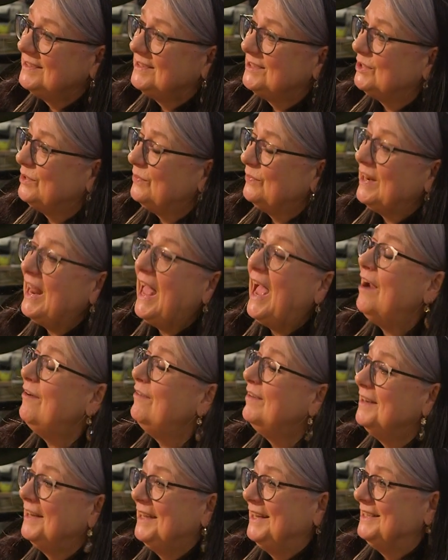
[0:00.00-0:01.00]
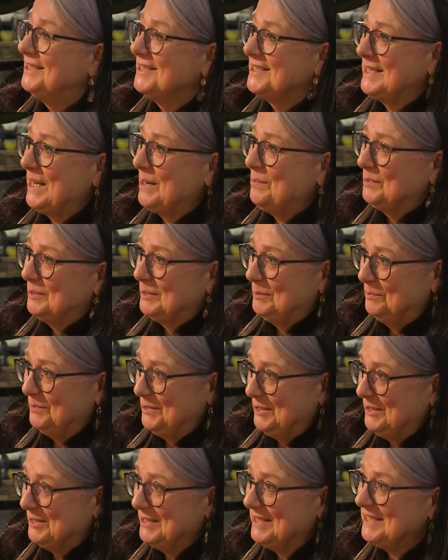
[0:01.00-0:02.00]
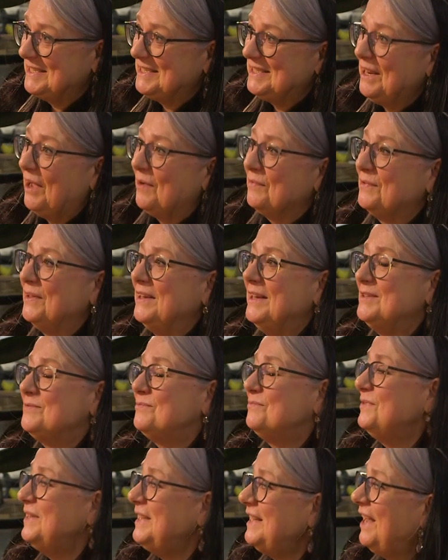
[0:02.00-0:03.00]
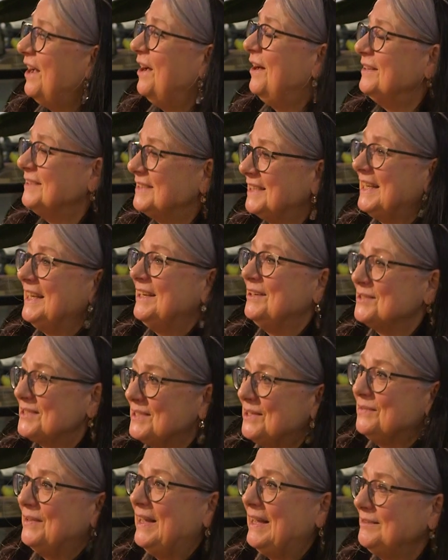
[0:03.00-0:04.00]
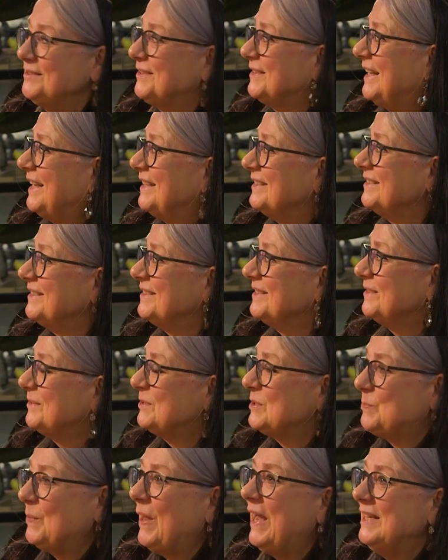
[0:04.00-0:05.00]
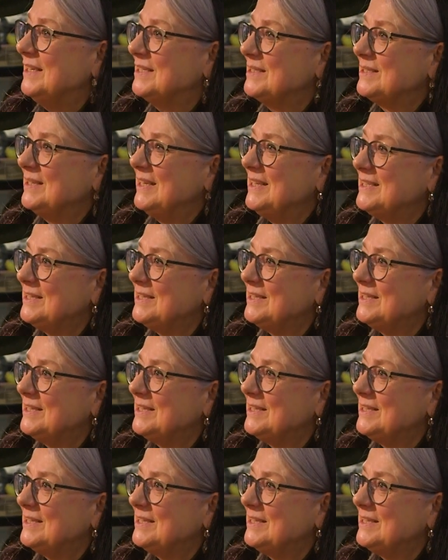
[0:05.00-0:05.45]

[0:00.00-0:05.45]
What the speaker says: sort of inherently just able to produce this stuff, and it's really hard to get yourself out of that space.